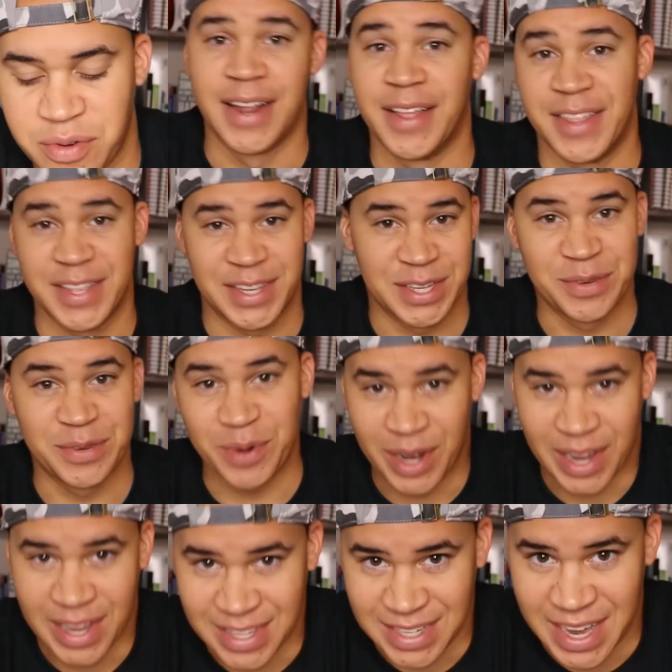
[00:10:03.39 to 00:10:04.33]
Now this is where
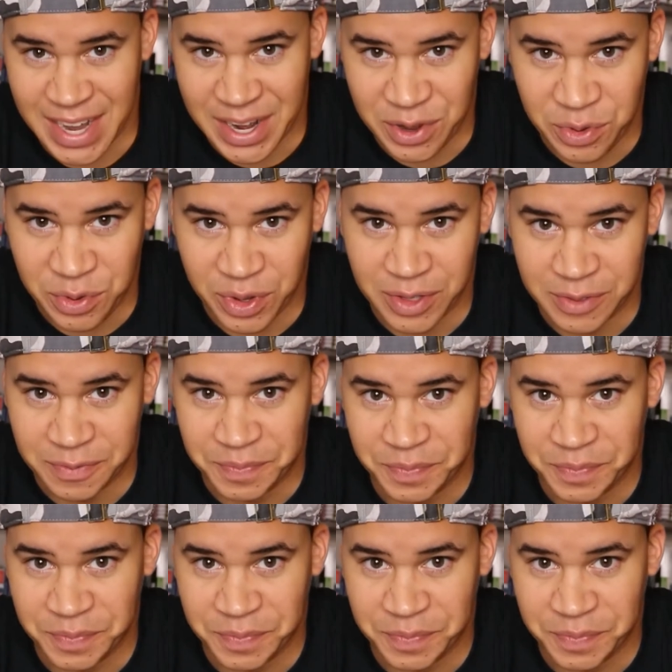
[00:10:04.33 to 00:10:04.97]
it gets kind of cool.